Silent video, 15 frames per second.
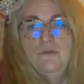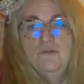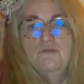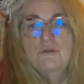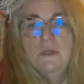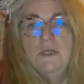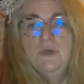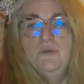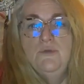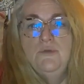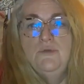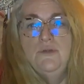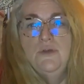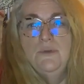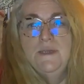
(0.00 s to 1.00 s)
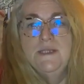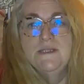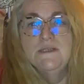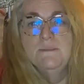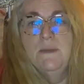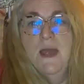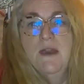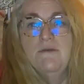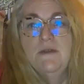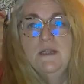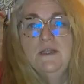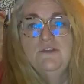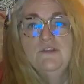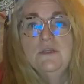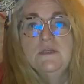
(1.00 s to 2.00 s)
dragoon you into
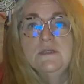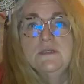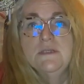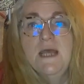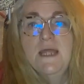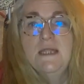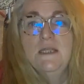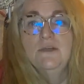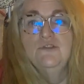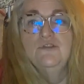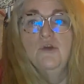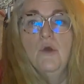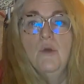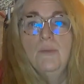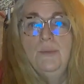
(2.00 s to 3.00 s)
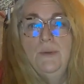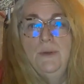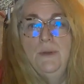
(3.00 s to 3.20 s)
marriage and take a job